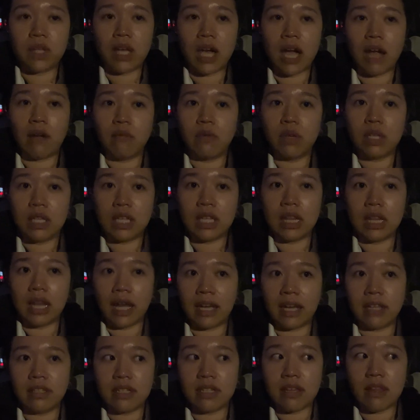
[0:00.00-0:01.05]
I really
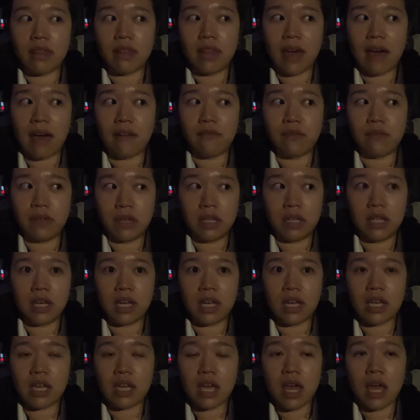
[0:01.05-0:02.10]
liked that
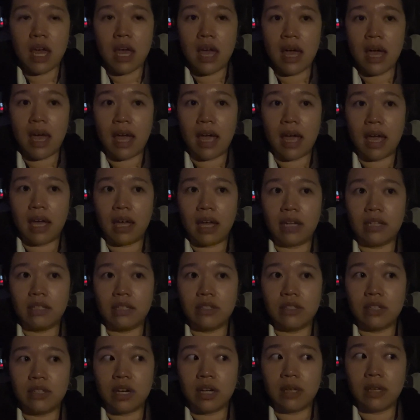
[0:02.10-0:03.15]
feeling
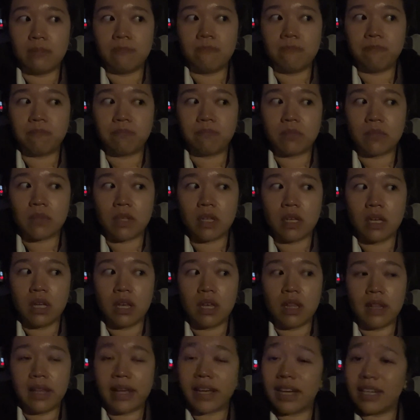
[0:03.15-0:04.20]
and um,
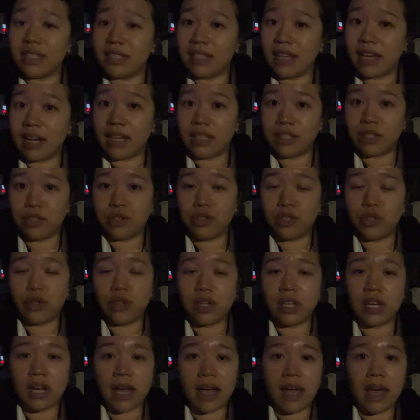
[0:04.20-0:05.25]
like I said as a
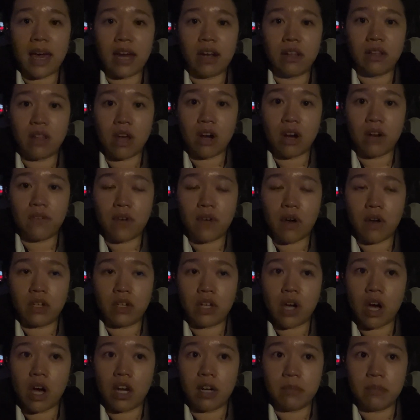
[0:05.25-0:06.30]
student I had a lot of
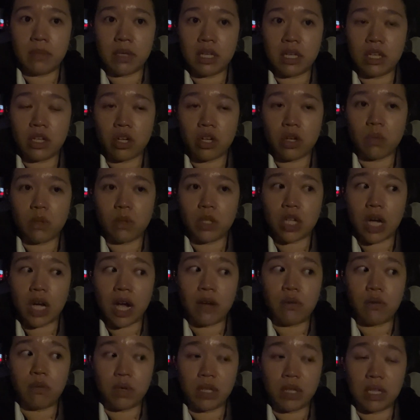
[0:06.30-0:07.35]
autonomy here which I
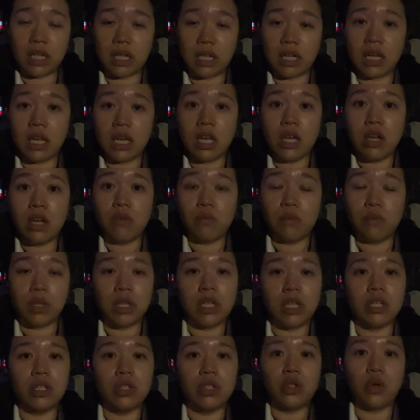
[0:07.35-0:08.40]
really really
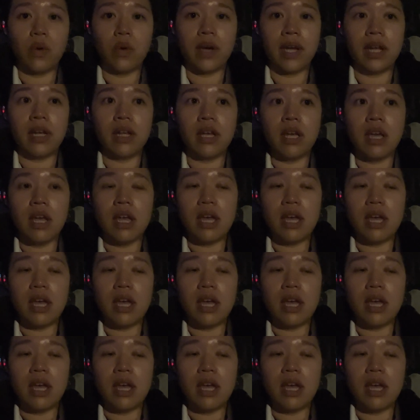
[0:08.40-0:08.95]
enjoyed.